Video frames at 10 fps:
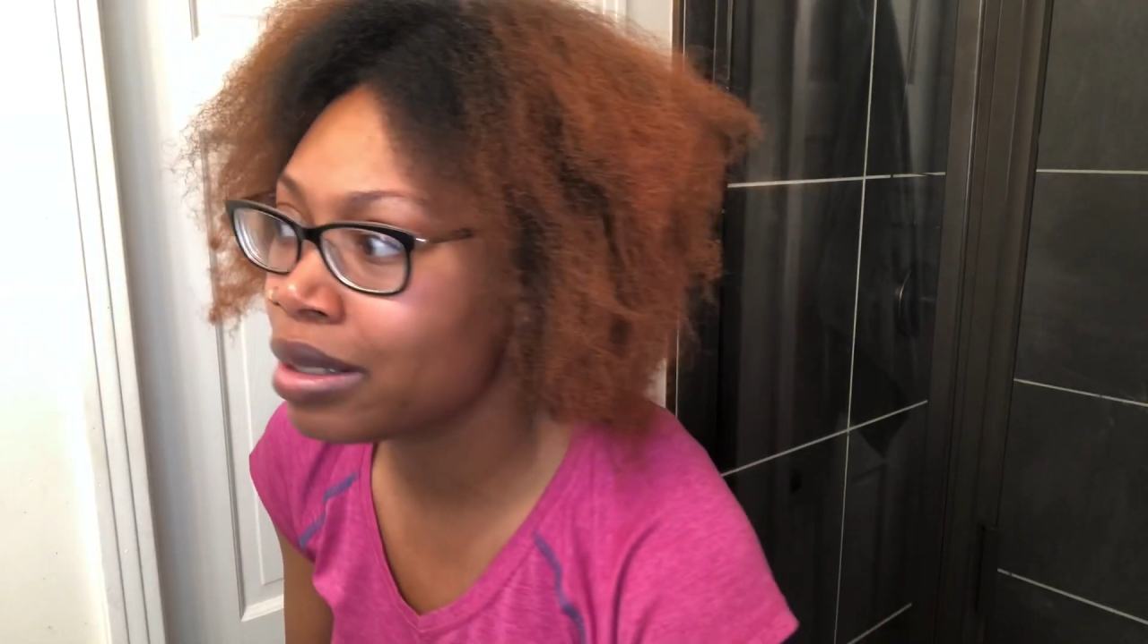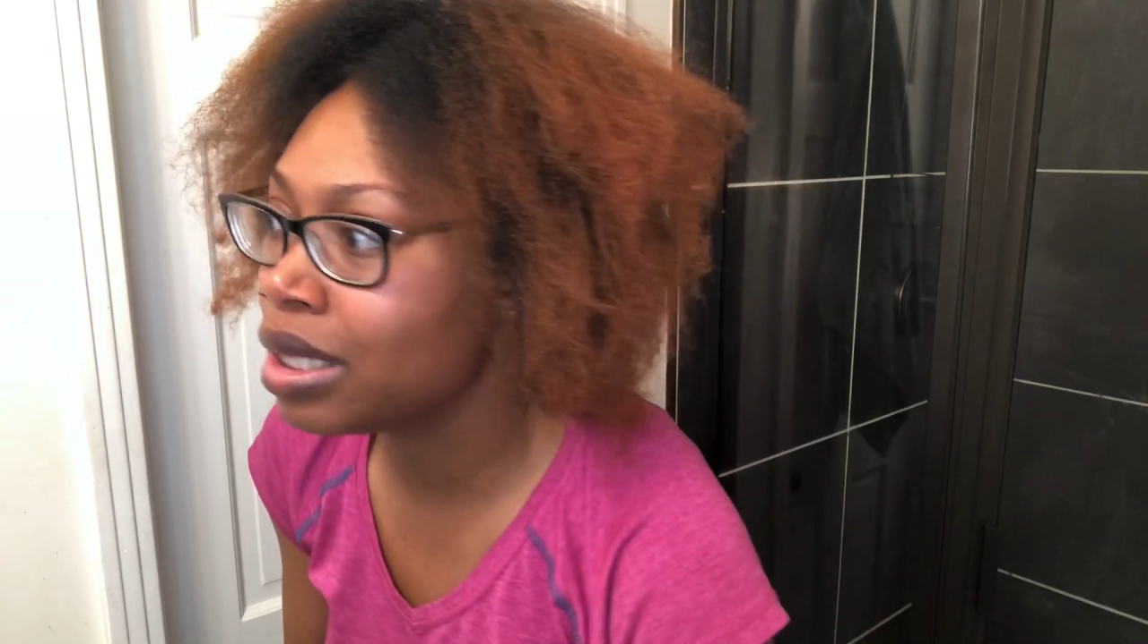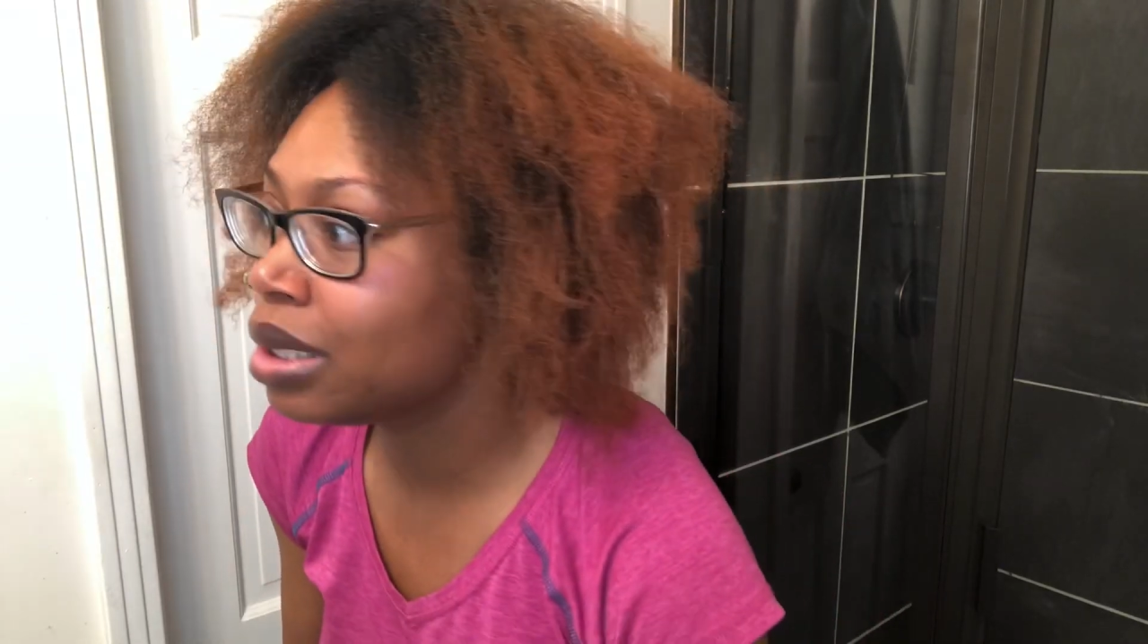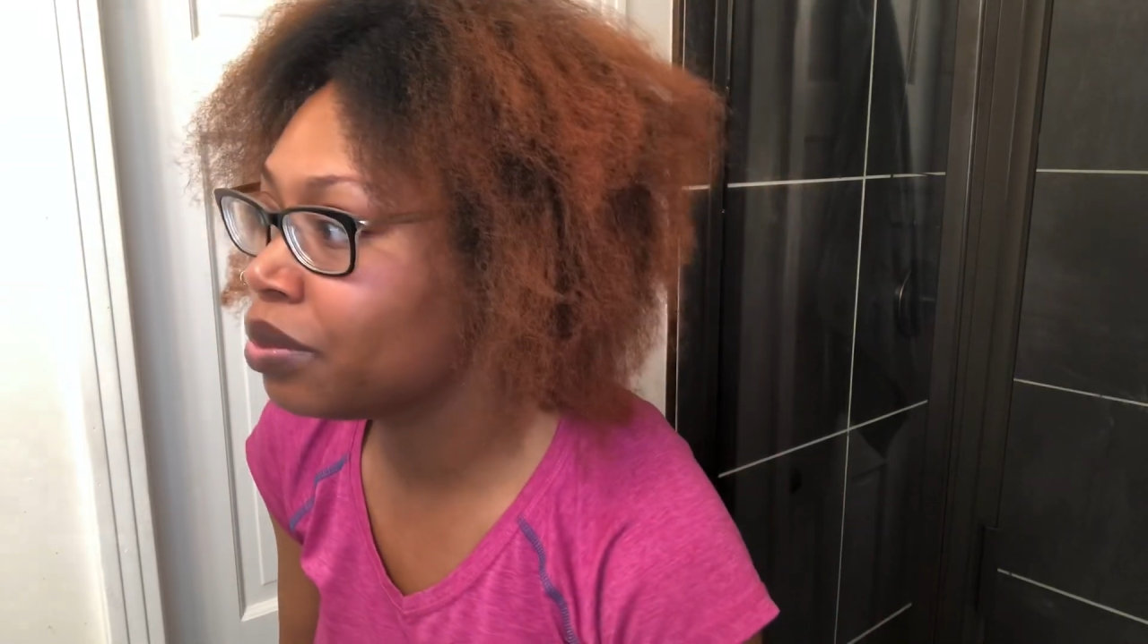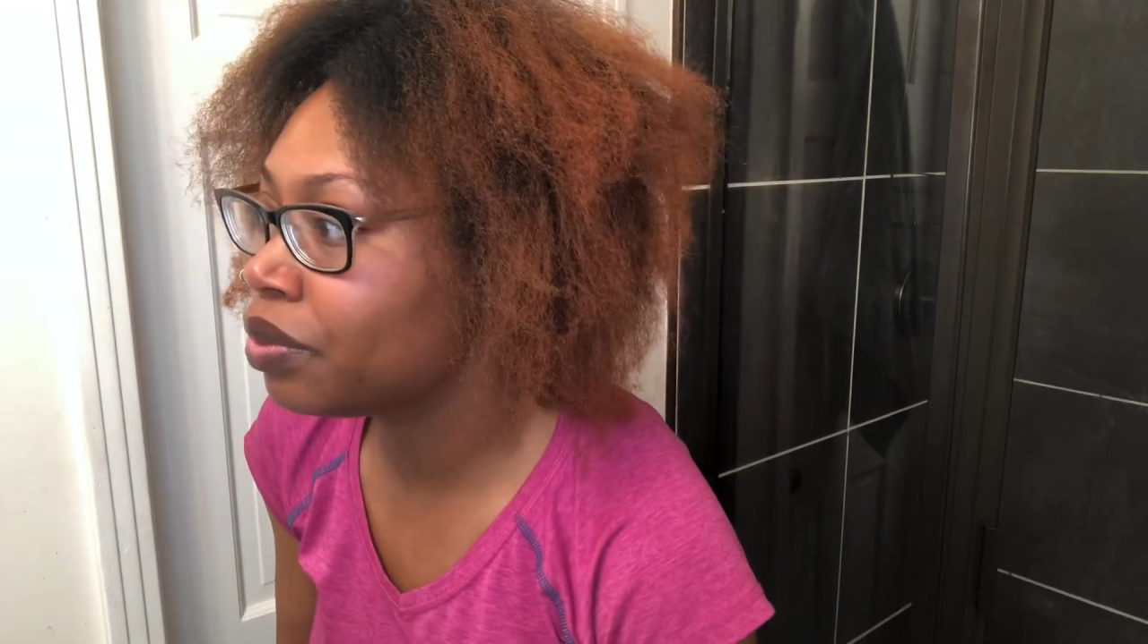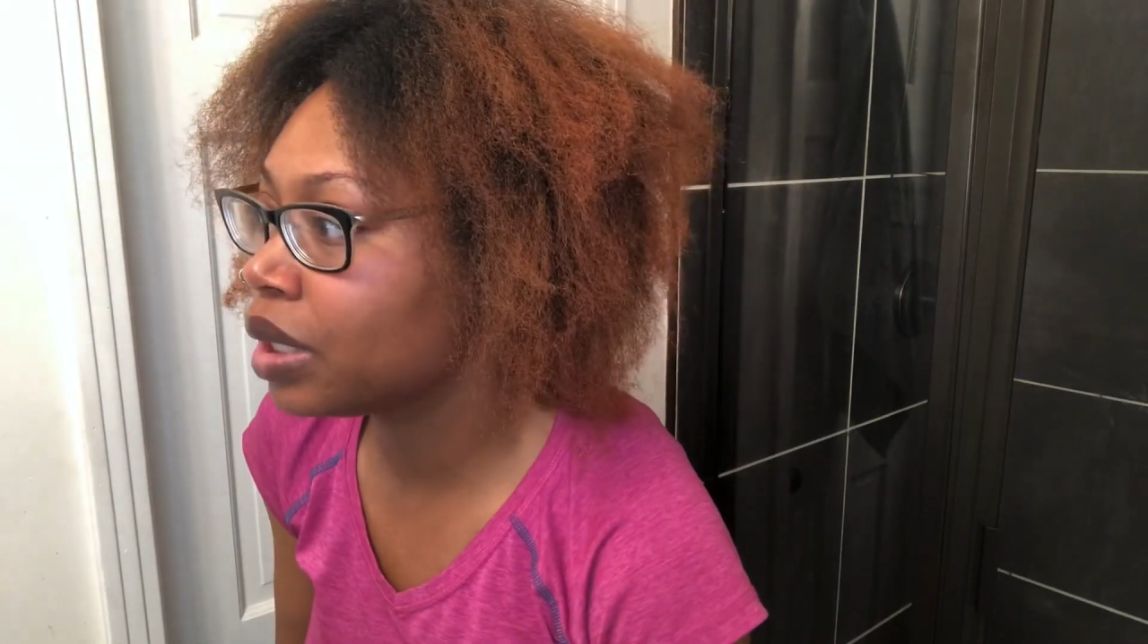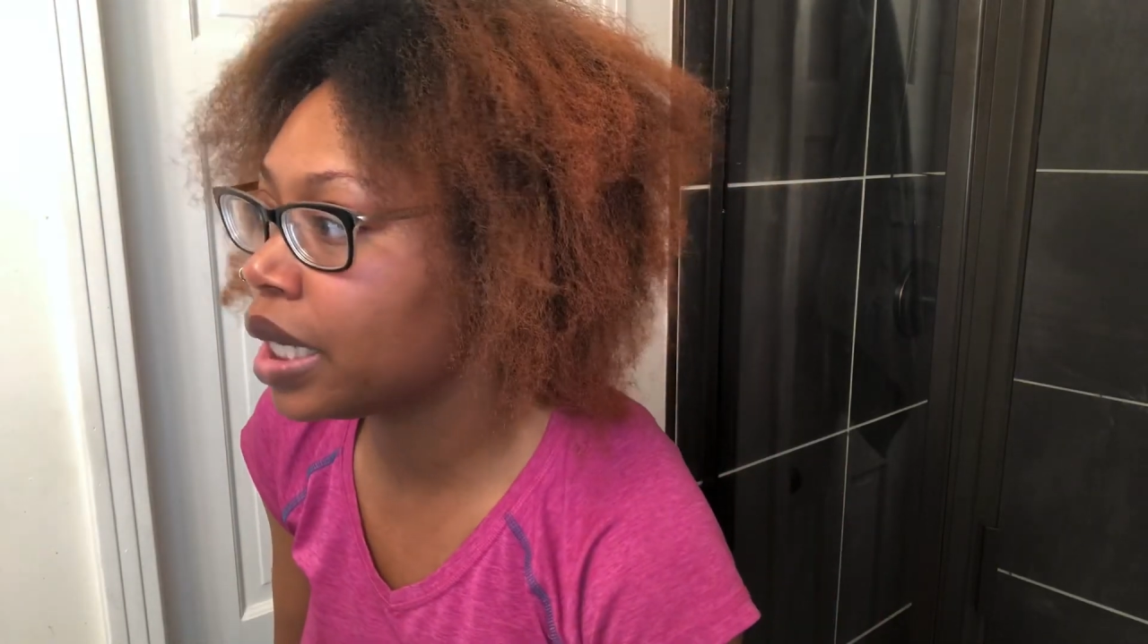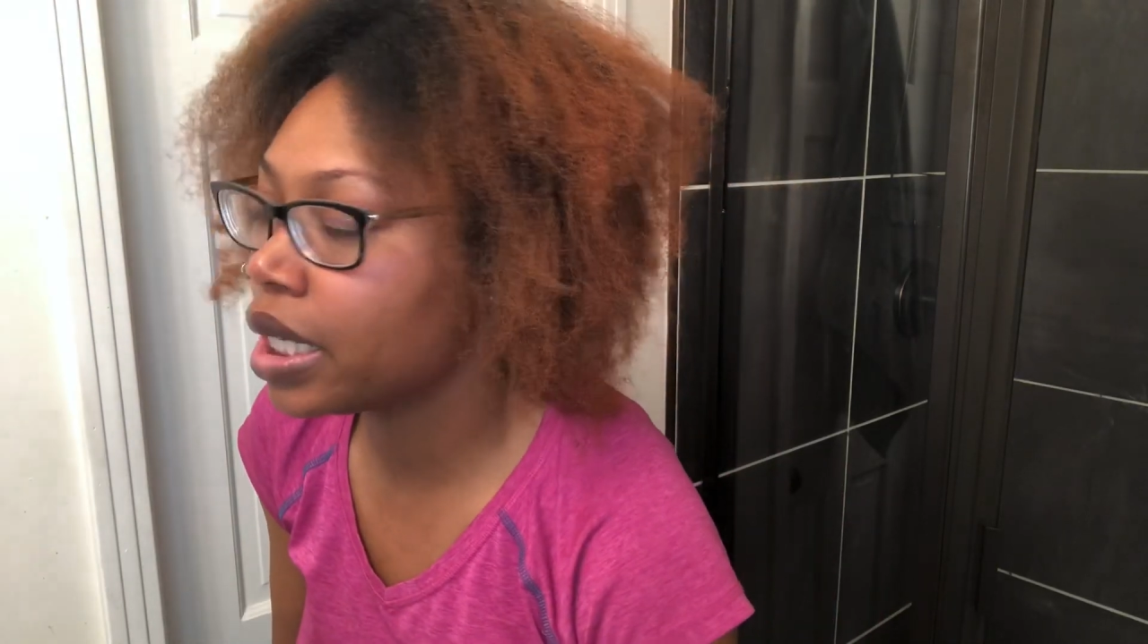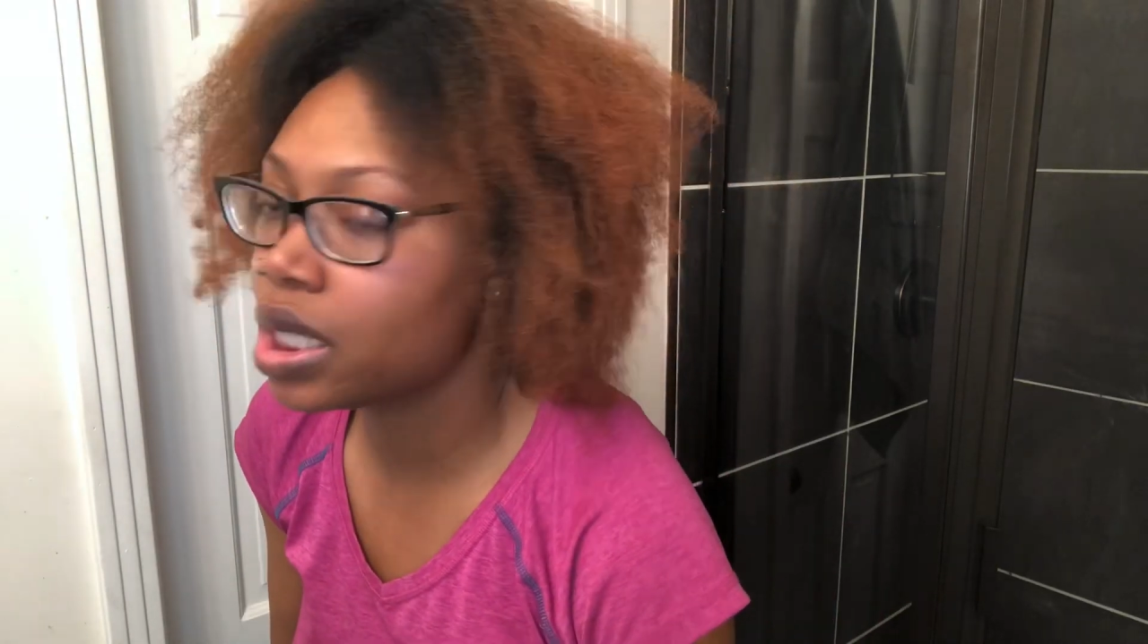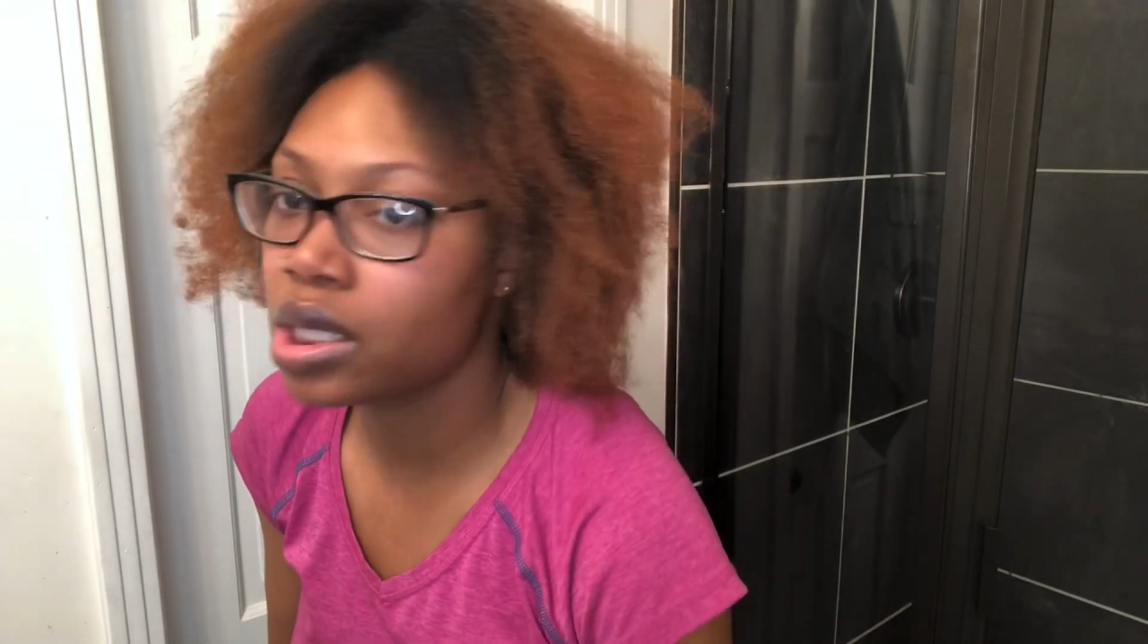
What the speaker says: up for like